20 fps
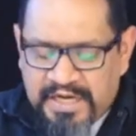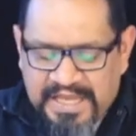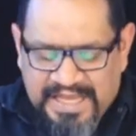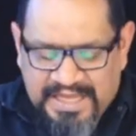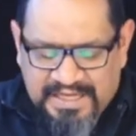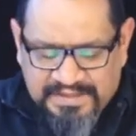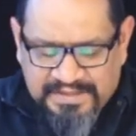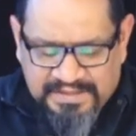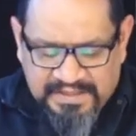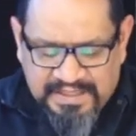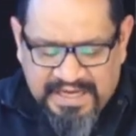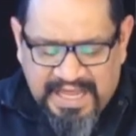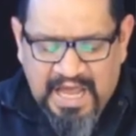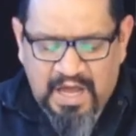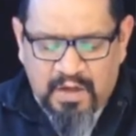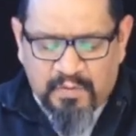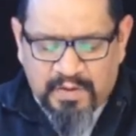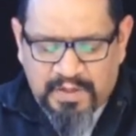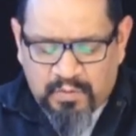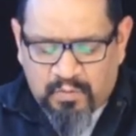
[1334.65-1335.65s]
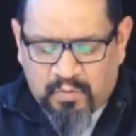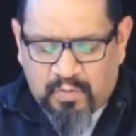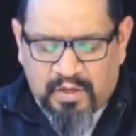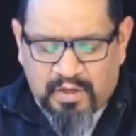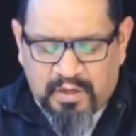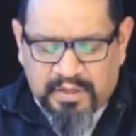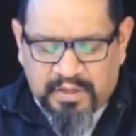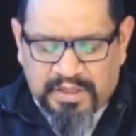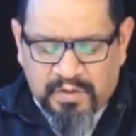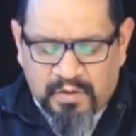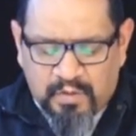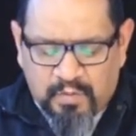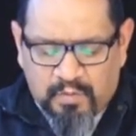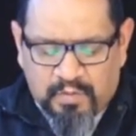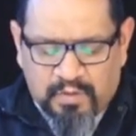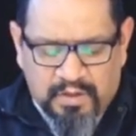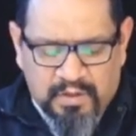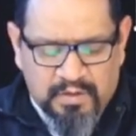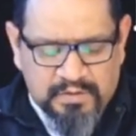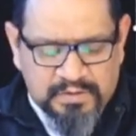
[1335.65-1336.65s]
is now at work in the
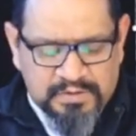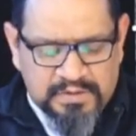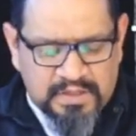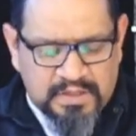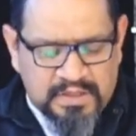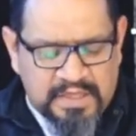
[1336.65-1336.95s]
world